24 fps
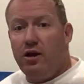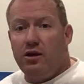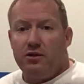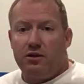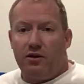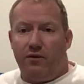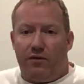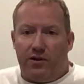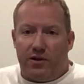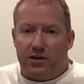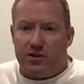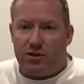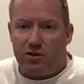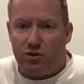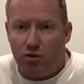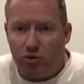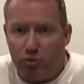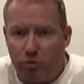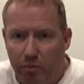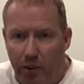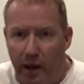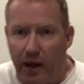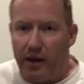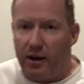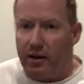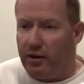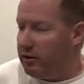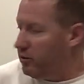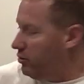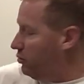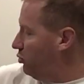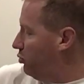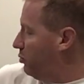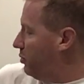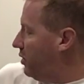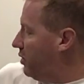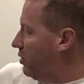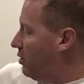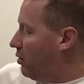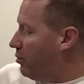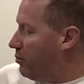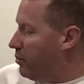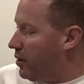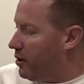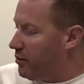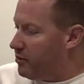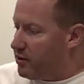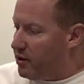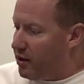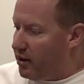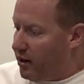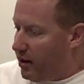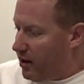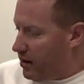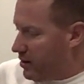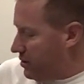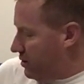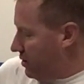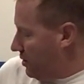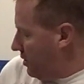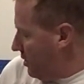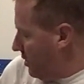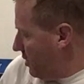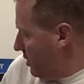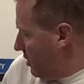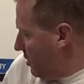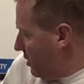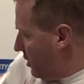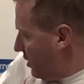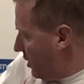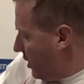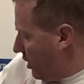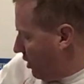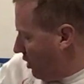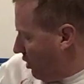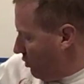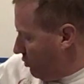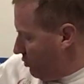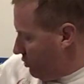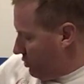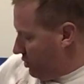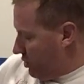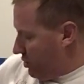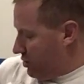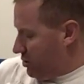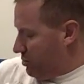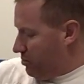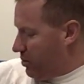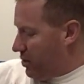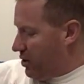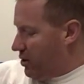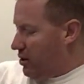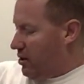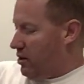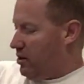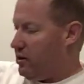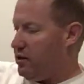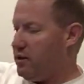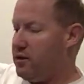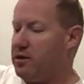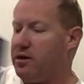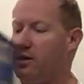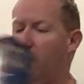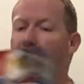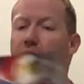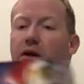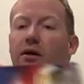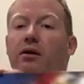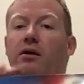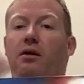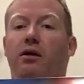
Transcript: So if I scoot back a little bit, I'll be able to actually get hold of these a bit easier.